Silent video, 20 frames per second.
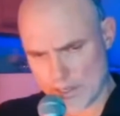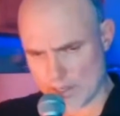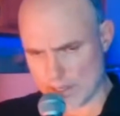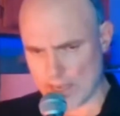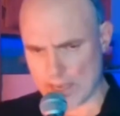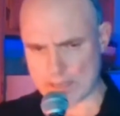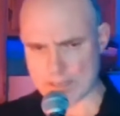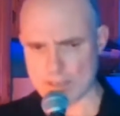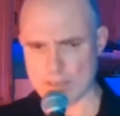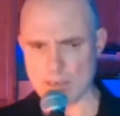
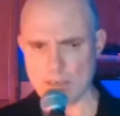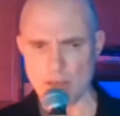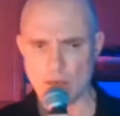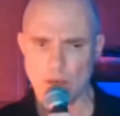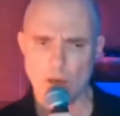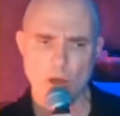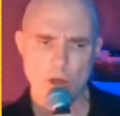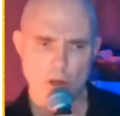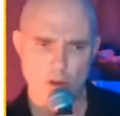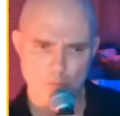that's another
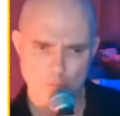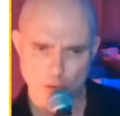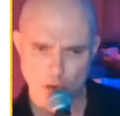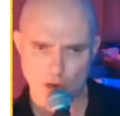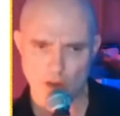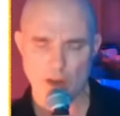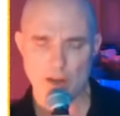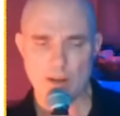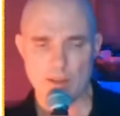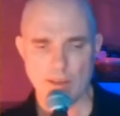long
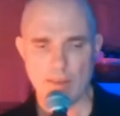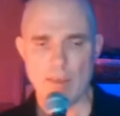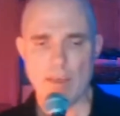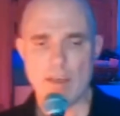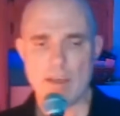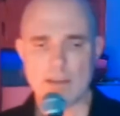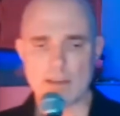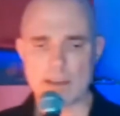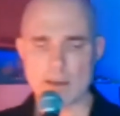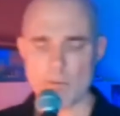bar.
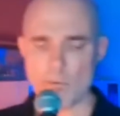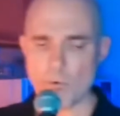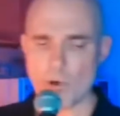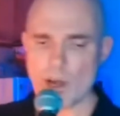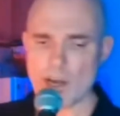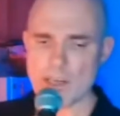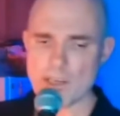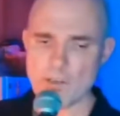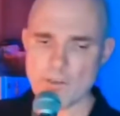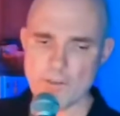Now, why
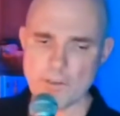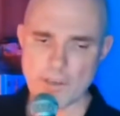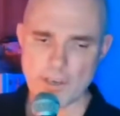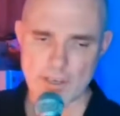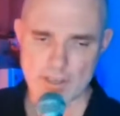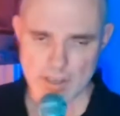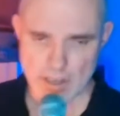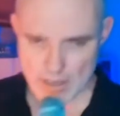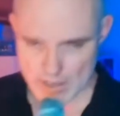do you think that